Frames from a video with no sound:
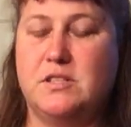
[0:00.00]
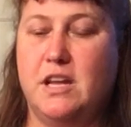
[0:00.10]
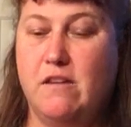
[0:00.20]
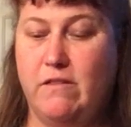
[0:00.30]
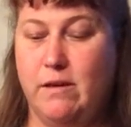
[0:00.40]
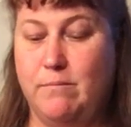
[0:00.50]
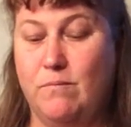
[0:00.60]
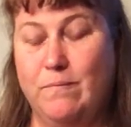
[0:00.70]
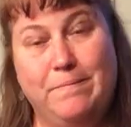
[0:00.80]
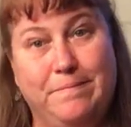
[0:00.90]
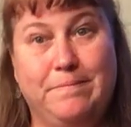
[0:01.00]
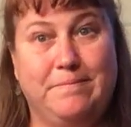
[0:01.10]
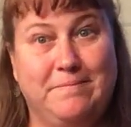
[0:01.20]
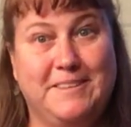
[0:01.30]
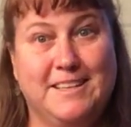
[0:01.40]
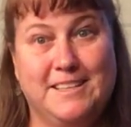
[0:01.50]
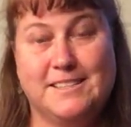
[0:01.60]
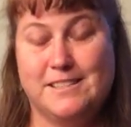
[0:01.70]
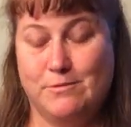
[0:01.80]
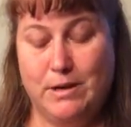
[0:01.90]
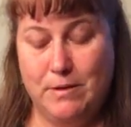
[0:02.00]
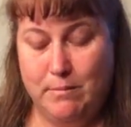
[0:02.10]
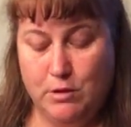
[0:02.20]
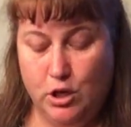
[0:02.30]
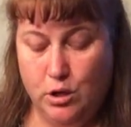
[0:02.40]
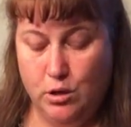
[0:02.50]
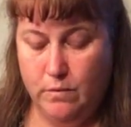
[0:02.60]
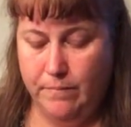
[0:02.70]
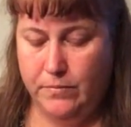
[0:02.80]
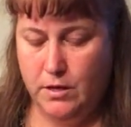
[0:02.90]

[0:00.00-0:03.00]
Navy because red, white, and blue,